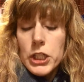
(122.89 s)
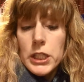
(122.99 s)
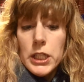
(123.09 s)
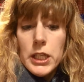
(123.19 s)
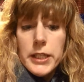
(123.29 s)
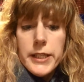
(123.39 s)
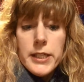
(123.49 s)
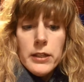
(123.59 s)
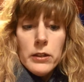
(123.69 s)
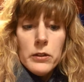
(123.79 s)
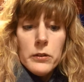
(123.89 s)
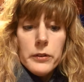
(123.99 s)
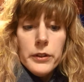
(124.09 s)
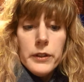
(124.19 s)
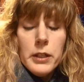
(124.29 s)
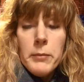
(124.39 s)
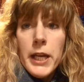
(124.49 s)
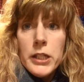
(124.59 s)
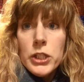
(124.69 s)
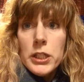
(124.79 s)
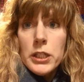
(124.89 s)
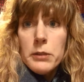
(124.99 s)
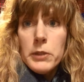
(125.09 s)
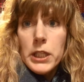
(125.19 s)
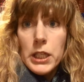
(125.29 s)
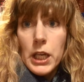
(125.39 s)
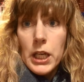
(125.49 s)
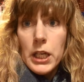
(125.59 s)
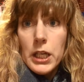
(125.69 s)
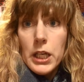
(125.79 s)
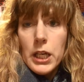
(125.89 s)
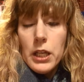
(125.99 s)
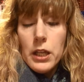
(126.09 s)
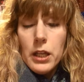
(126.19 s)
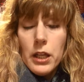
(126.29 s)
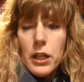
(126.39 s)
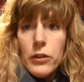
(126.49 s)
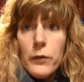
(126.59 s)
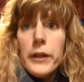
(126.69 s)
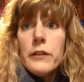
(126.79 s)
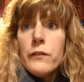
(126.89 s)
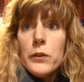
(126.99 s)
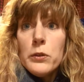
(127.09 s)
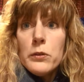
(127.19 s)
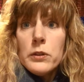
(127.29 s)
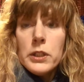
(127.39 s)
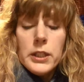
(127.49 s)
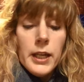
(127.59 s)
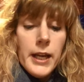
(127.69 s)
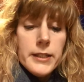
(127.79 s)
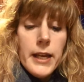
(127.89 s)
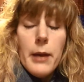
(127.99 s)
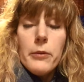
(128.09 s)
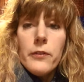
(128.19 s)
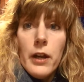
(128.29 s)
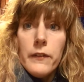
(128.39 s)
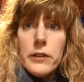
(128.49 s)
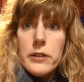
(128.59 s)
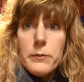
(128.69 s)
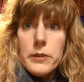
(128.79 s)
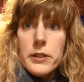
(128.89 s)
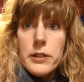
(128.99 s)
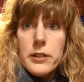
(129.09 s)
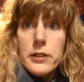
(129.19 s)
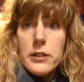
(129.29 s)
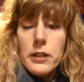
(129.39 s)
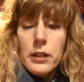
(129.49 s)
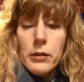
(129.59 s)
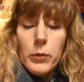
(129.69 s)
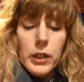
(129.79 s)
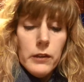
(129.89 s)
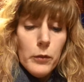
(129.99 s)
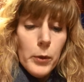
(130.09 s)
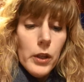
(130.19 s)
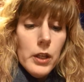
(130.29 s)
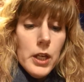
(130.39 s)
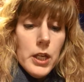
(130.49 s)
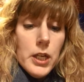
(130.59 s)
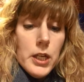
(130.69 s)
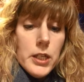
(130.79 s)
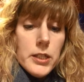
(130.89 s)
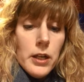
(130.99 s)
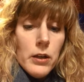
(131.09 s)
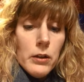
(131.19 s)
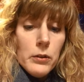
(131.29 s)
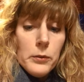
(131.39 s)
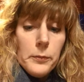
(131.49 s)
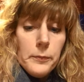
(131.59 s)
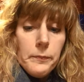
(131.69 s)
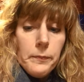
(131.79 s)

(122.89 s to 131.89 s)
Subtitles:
she eats. So you can imagine in the beginning, throwing food in on top of all this was unbelievable. So